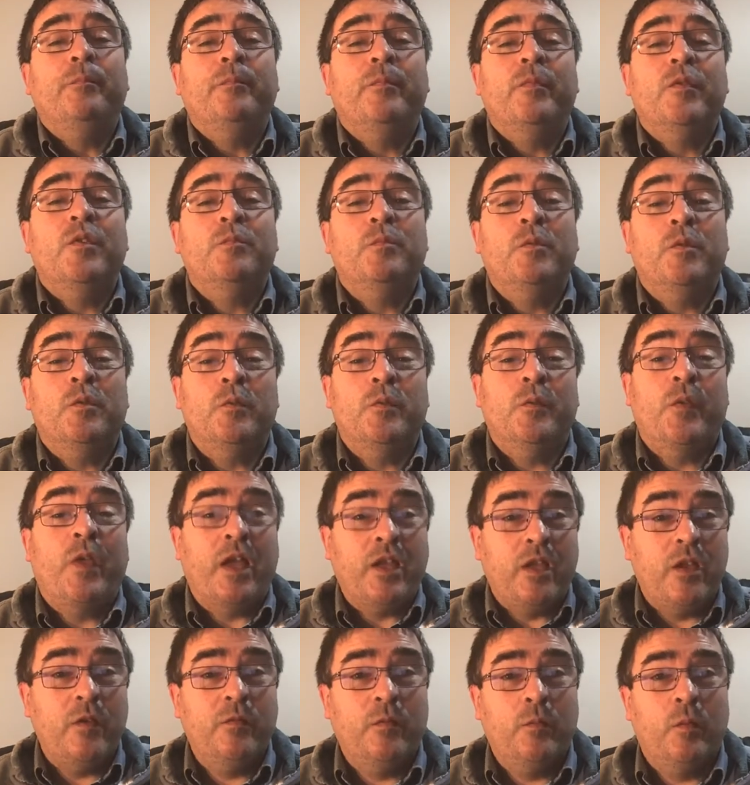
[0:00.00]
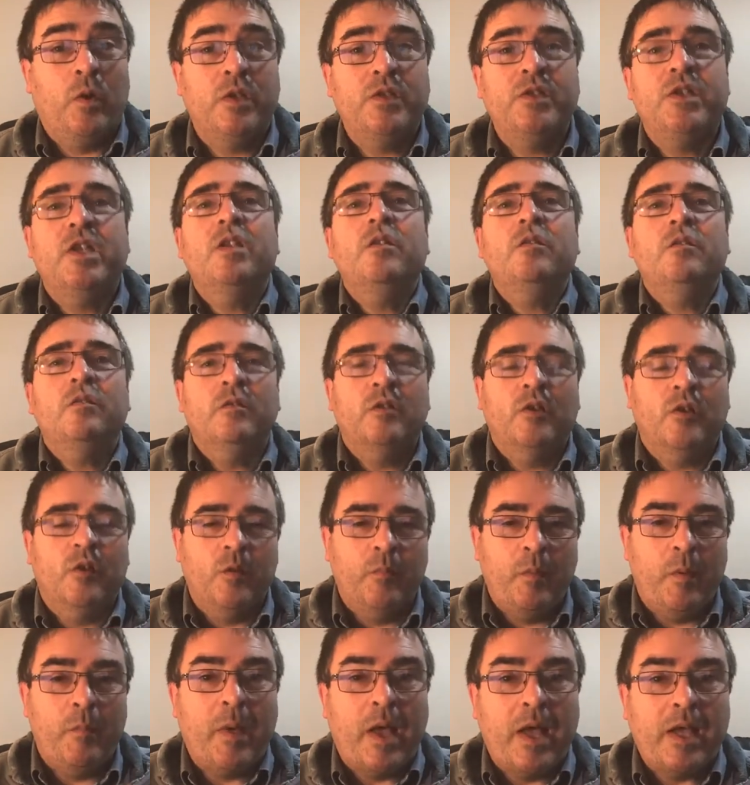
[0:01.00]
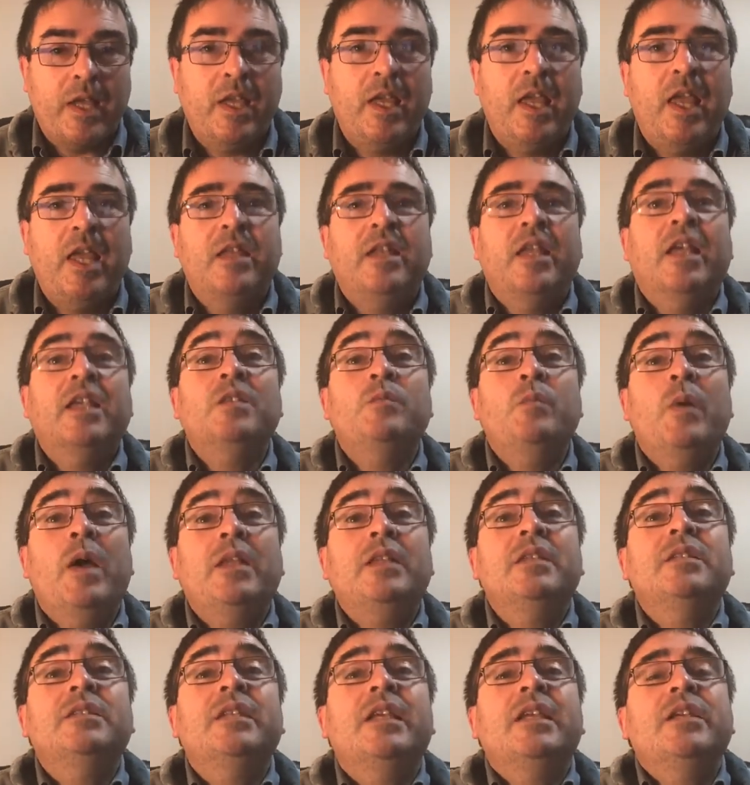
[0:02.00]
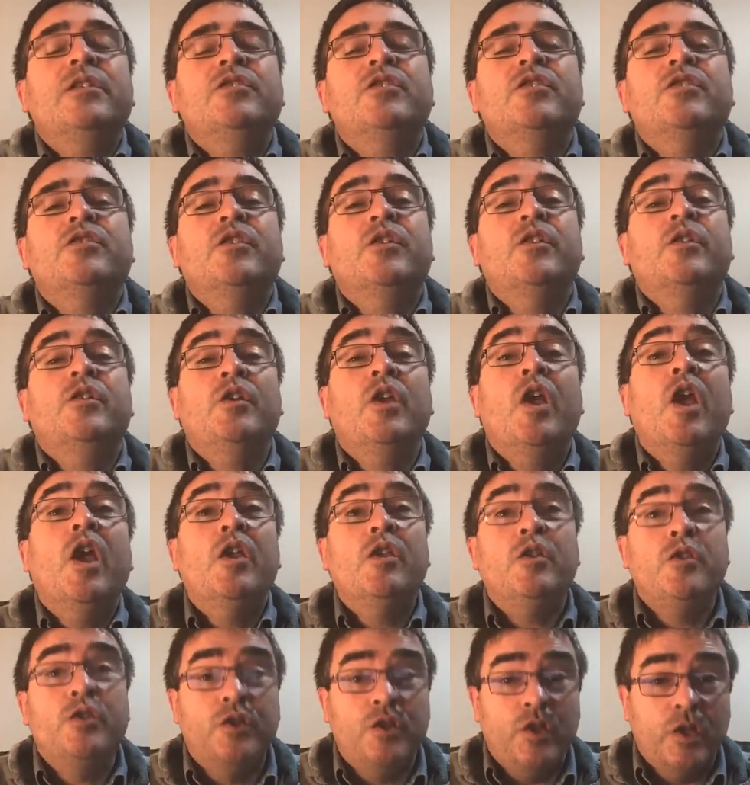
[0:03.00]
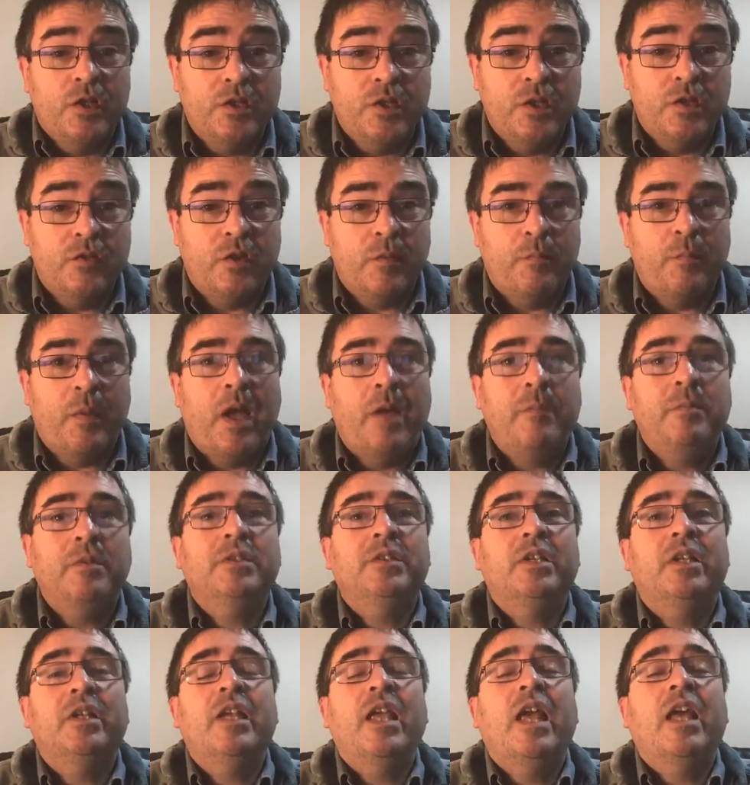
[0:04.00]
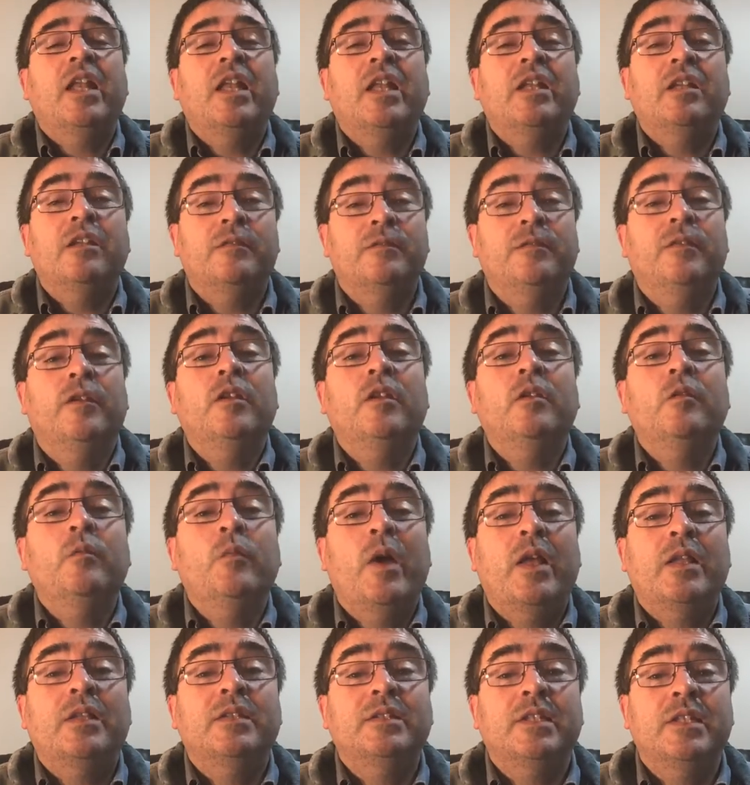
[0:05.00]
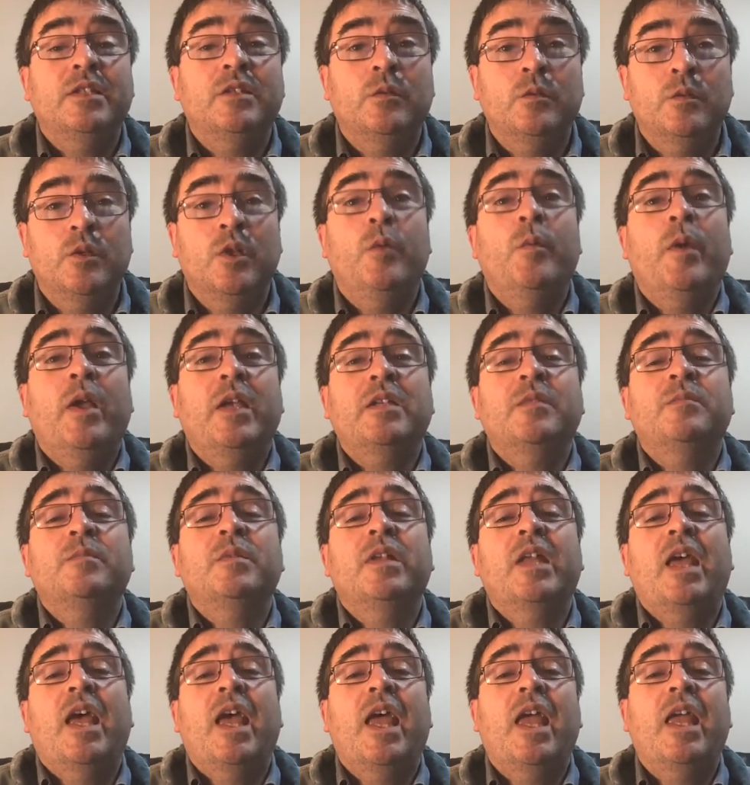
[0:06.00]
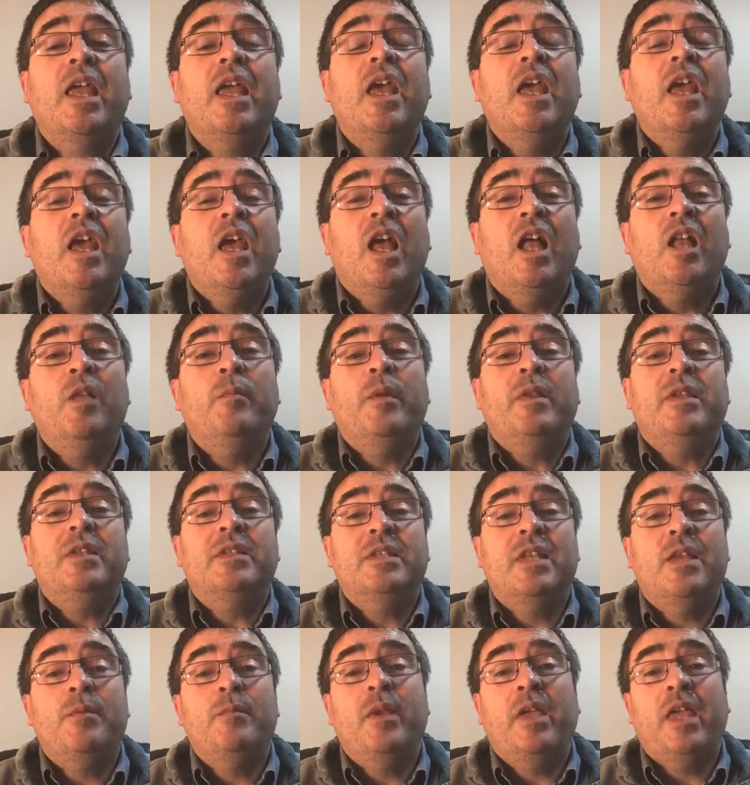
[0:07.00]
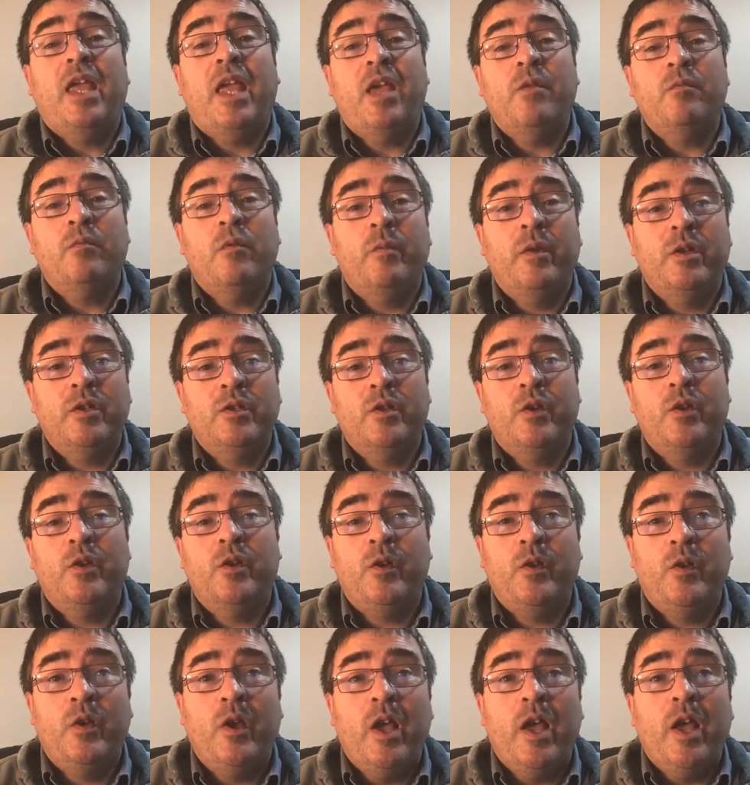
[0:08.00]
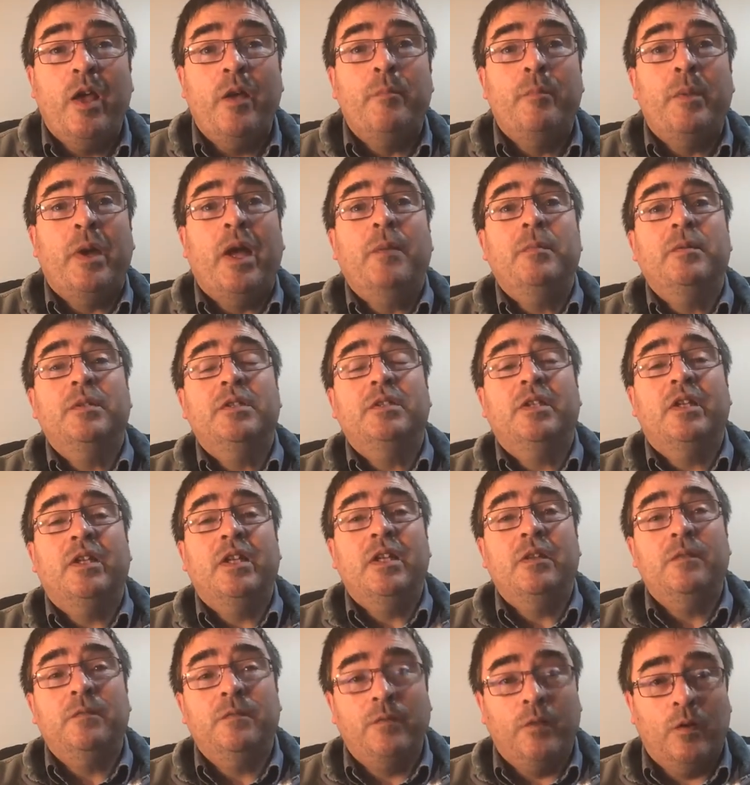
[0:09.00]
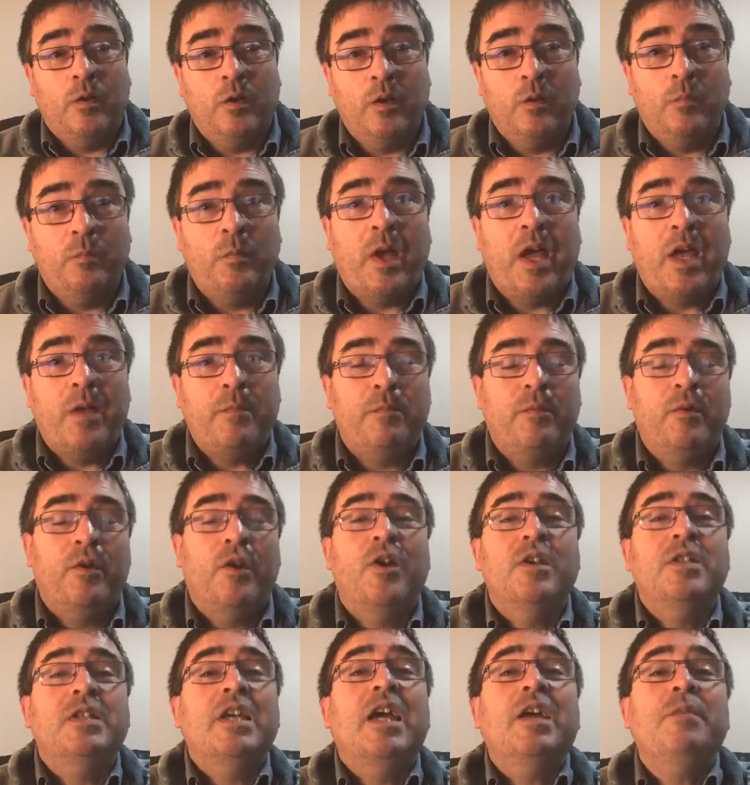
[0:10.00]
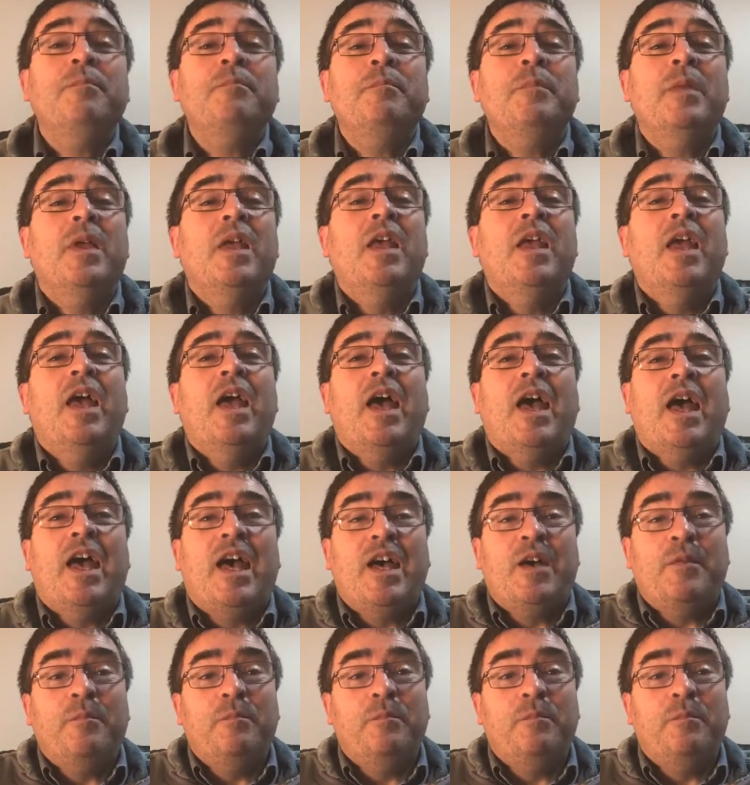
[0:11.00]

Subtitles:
But thank you for watching. Going to be back again next Wednesday to do just a strip Bible study. And then the following Wednesday, so 2 weeks from today, that'll be the same again where we do Bible study followed by prayer time.